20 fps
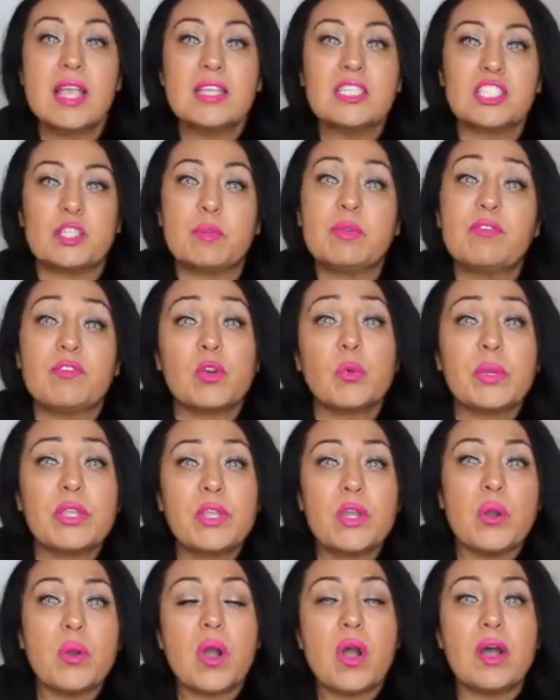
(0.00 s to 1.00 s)
So before we
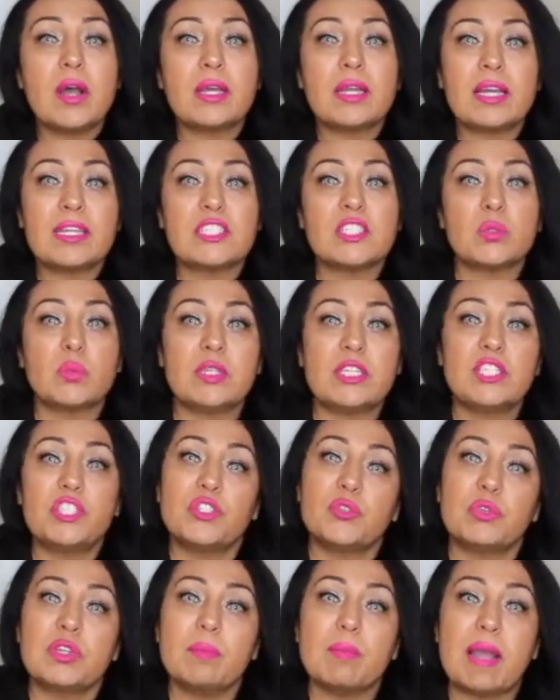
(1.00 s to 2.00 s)
go on, I just wanted to
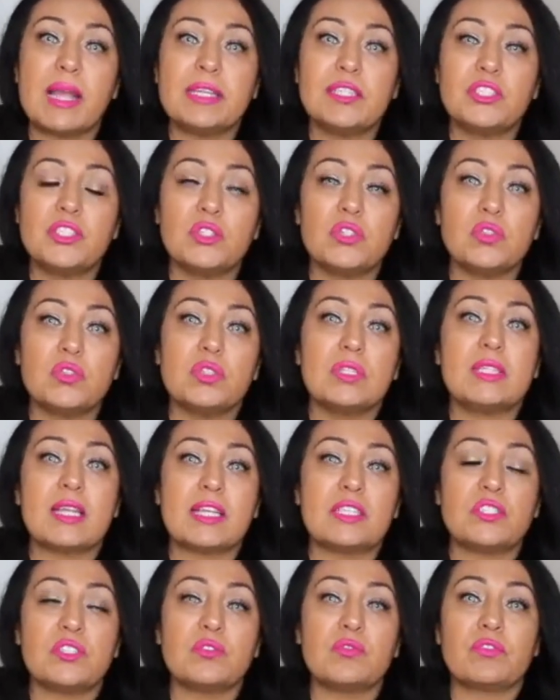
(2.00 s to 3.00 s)
remind you
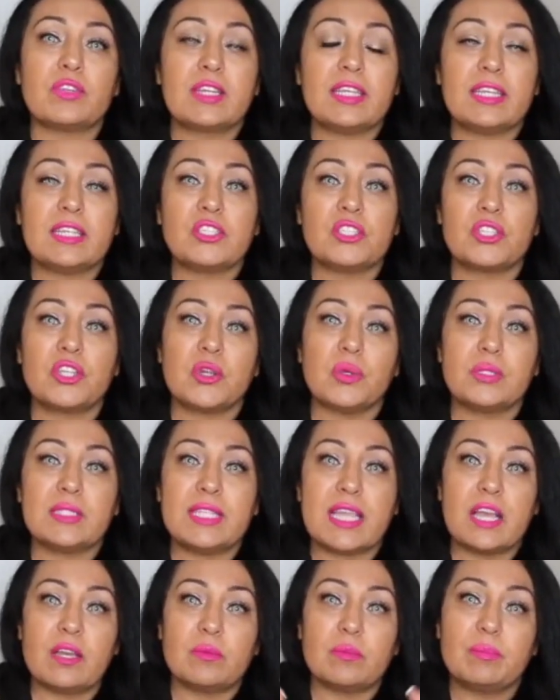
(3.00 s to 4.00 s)
not to forget to go
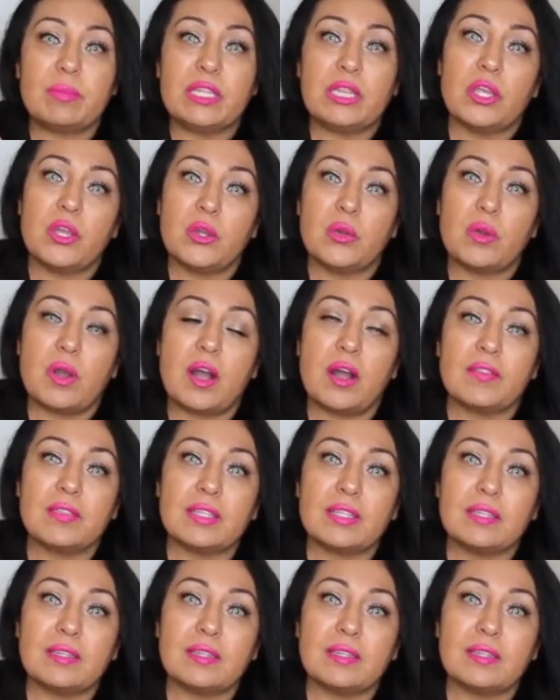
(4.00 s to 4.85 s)
down below on the,